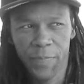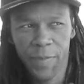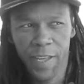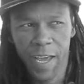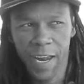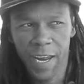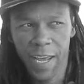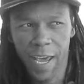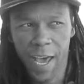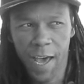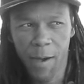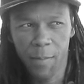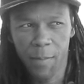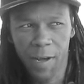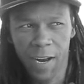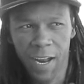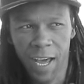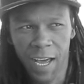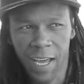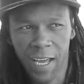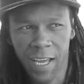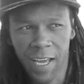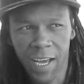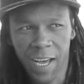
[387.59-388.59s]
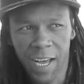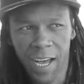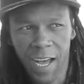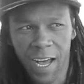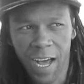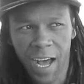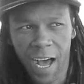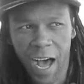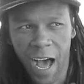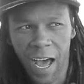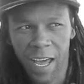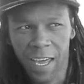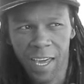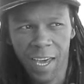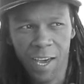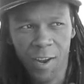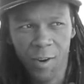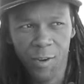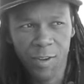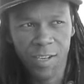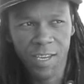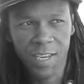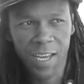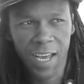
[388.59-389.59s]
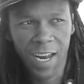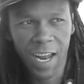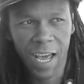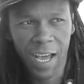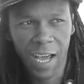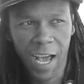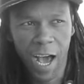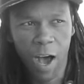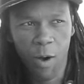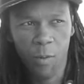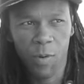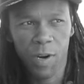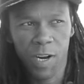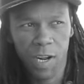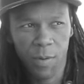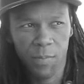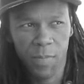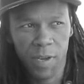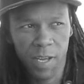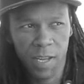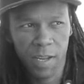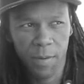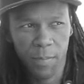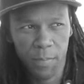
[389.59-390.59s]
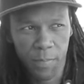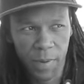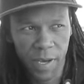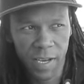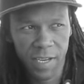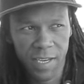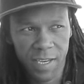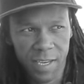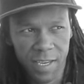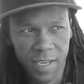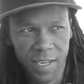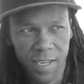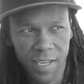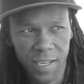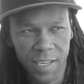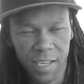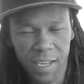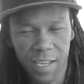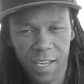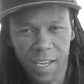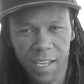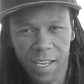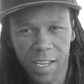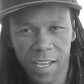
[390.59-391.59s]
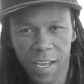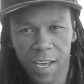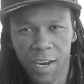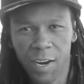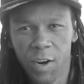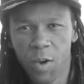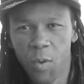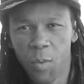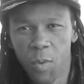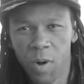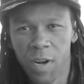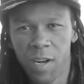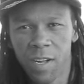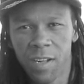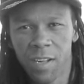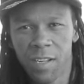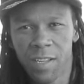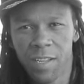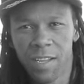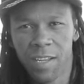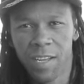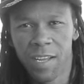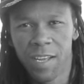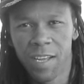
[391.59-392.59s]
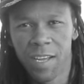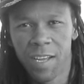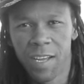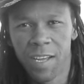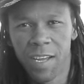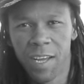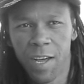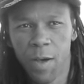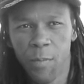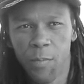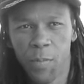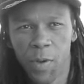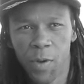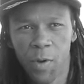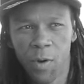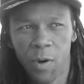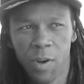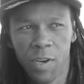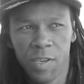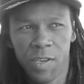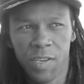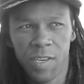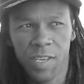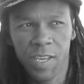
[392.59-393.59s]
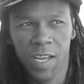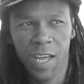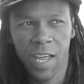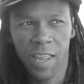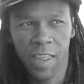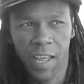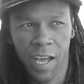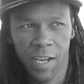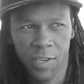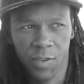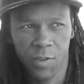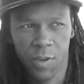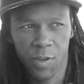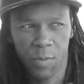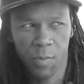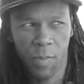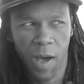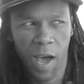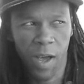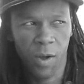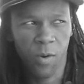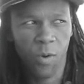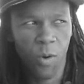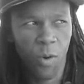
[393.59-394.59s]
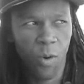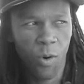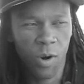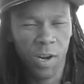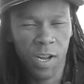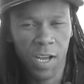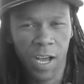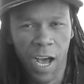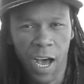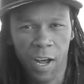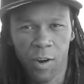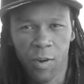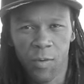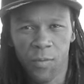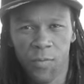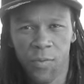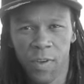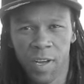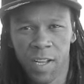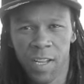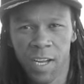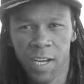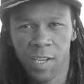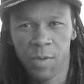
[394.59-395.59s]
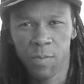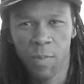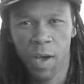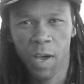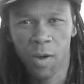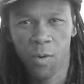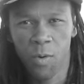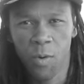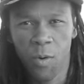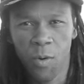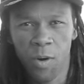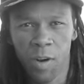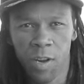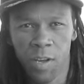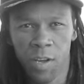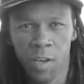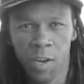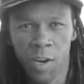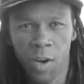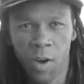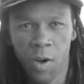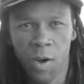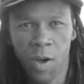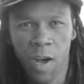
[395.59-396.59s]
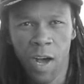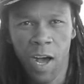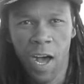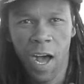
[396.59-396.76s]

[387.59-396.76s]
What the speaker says: And yeah man, like I cannot say like I want to be the best in the world, because that's not my calling. I don't feel that's my calling, you know.